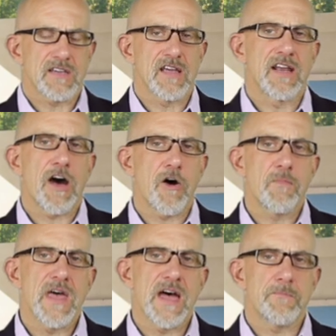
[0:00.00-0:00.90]
that can
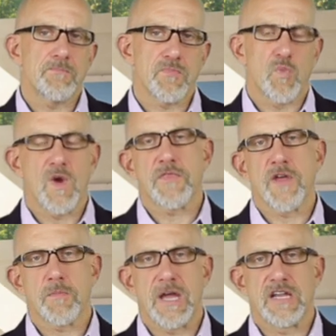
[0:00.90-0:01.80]
help them with
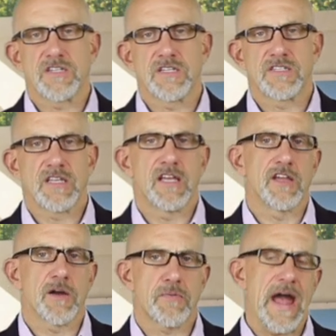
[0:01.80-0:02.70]
their patients in
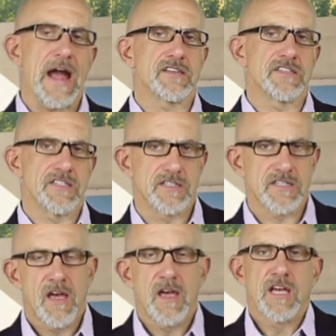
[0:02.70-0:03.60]
their practices.